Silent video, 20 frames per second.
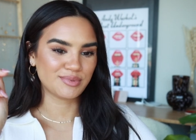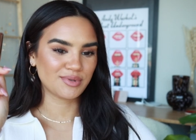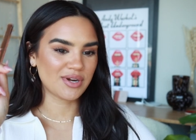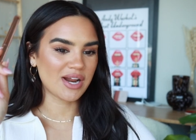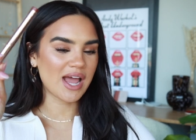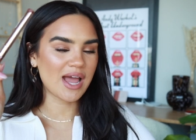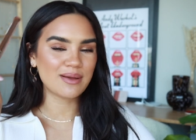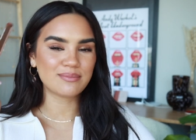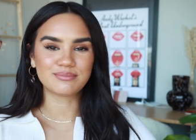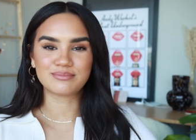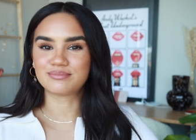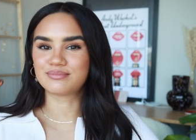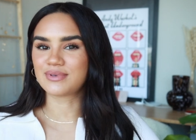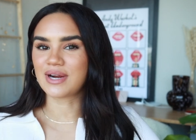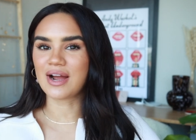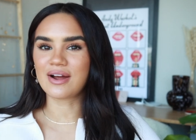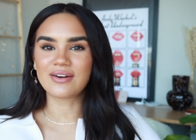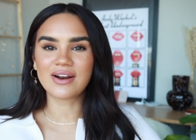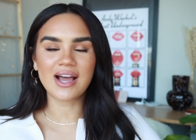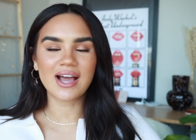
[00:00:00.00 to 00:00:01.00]
Brunette,
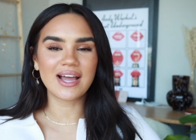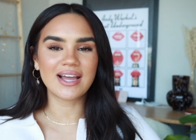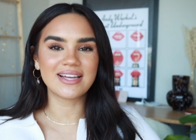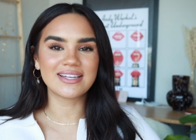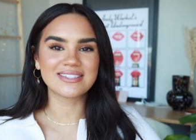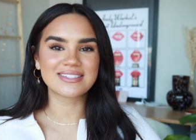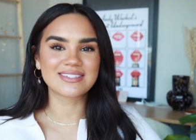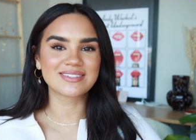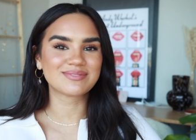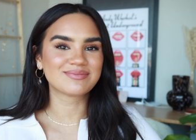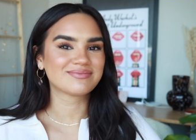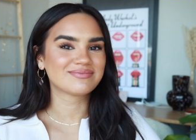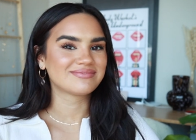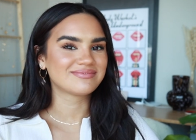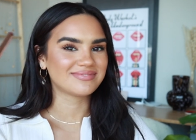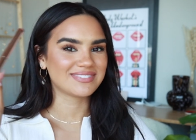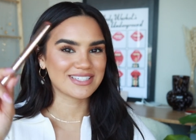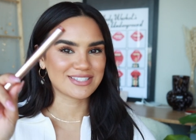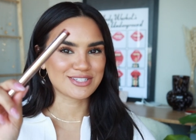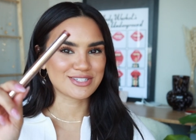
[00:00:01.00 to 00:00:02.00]
brown eyes,
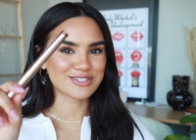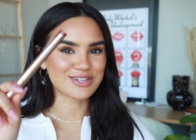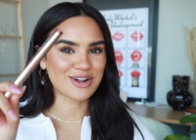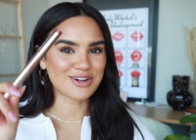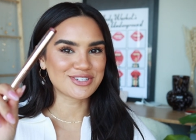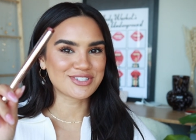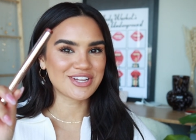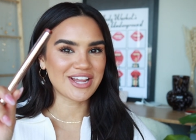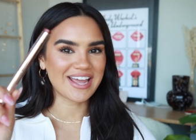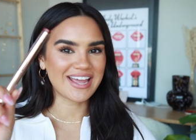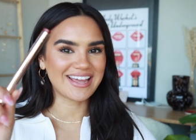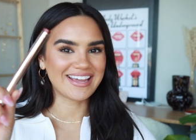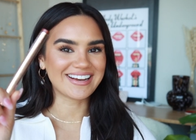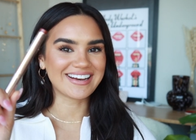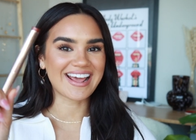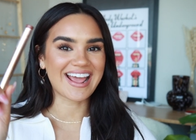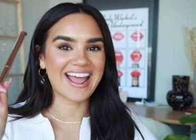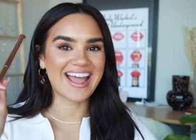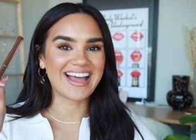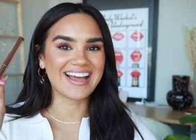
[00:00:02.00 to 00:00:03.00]
this is our
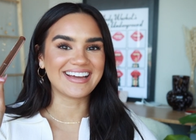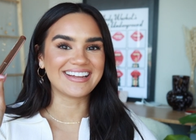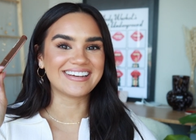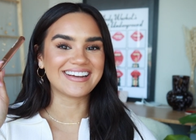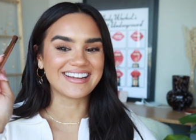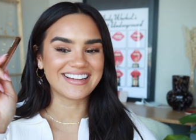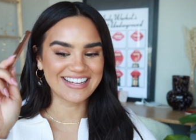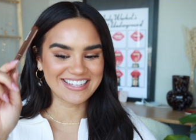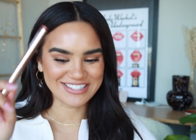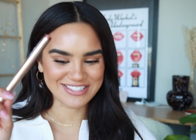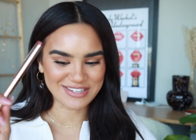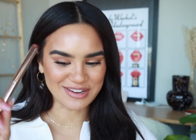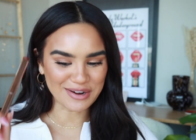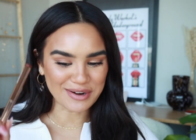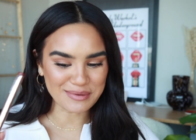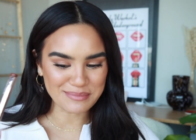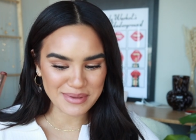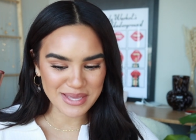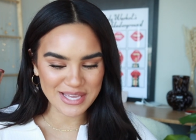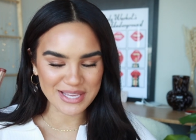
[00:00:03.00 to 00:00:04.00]
shade and it's
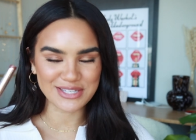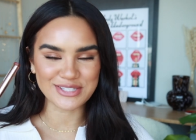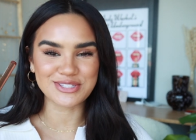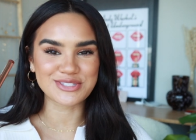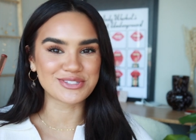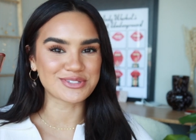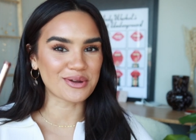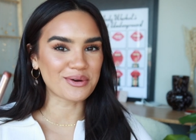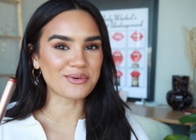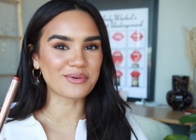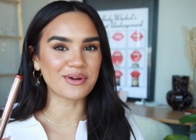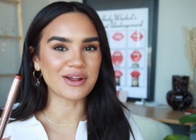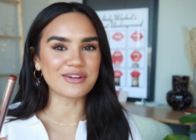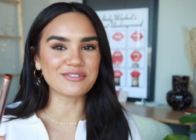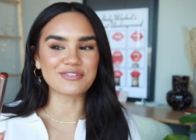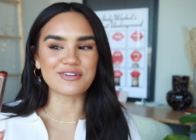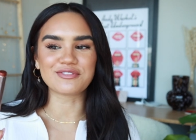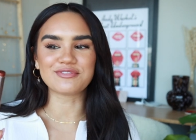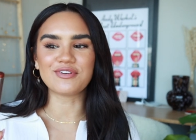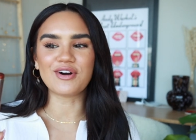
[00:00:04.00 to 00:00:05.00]
gonna be so
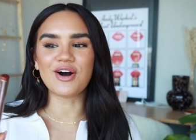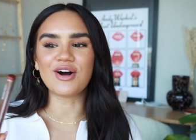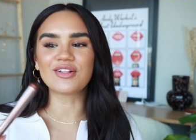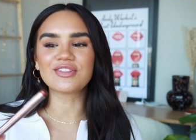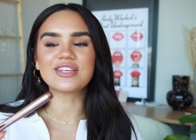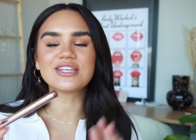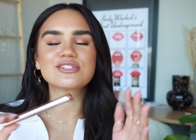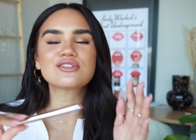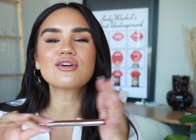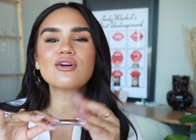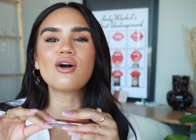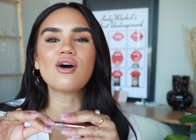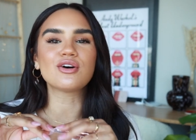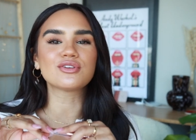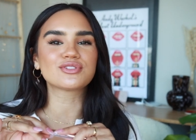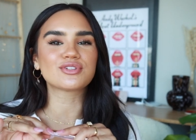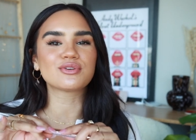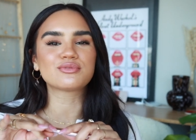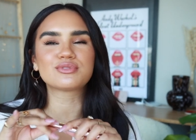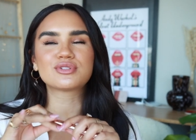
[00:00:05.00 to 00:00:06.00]
great for fall. These are
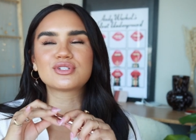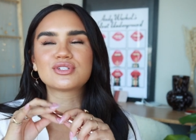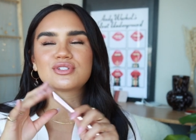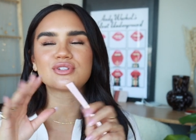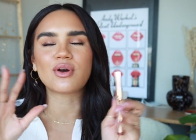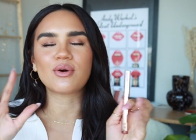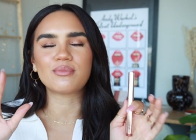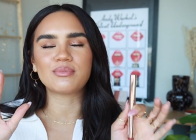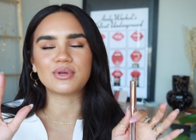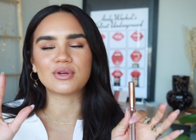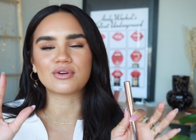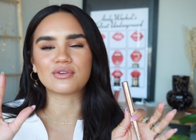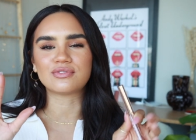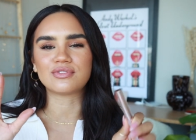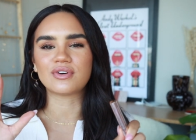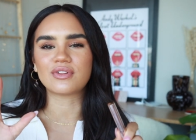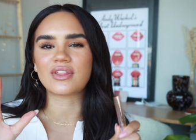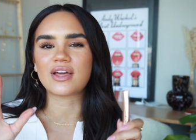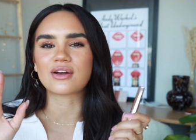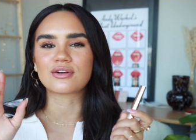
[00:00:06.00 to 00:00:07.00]
also so
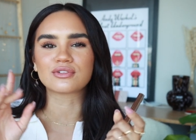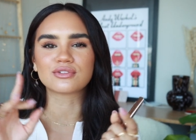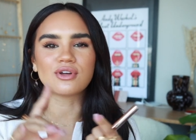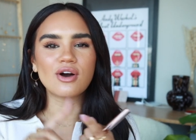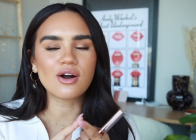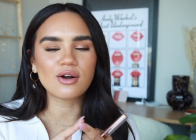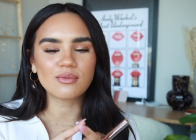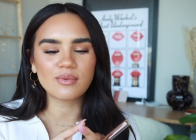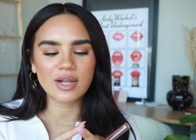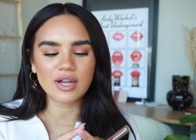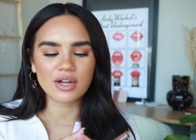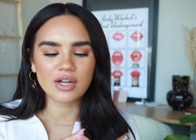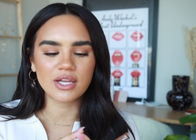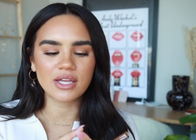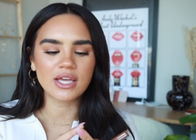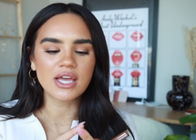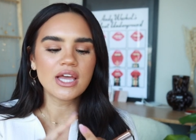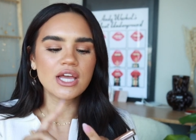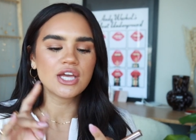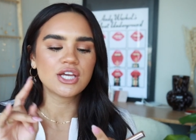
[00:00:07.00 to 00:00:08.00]
beautiful. They are long
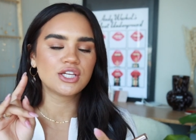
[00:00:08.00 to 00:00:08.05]
wearing.